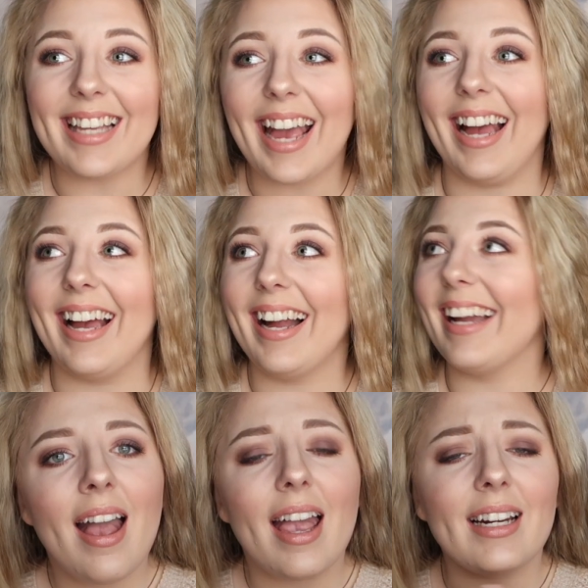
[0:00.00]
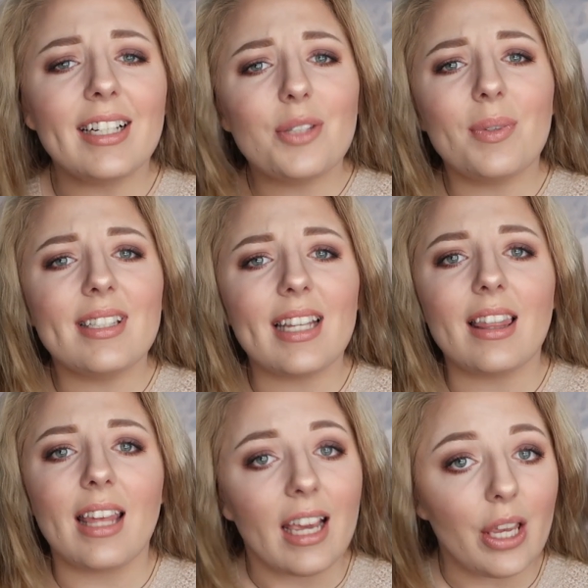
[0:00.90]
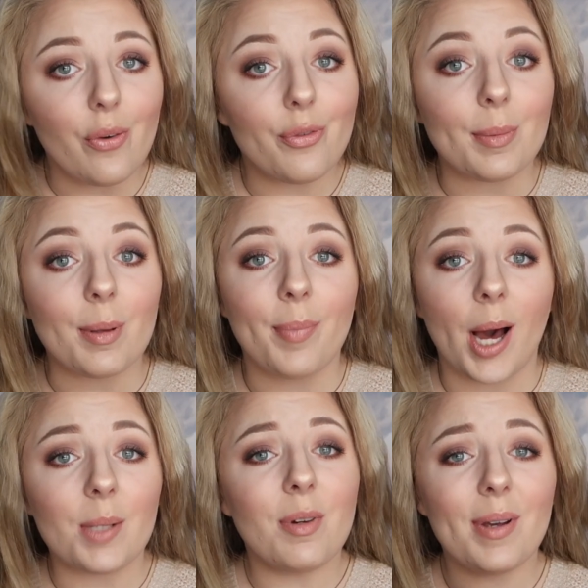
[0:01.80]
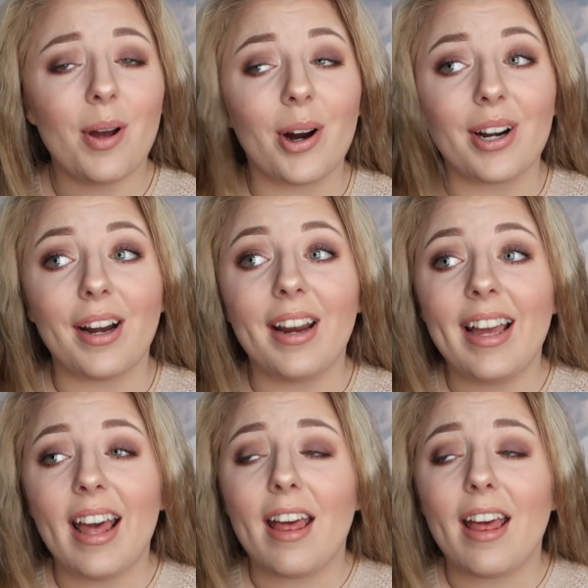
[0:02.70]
Yeah. And I just want to say thank you from the bottom of my heart.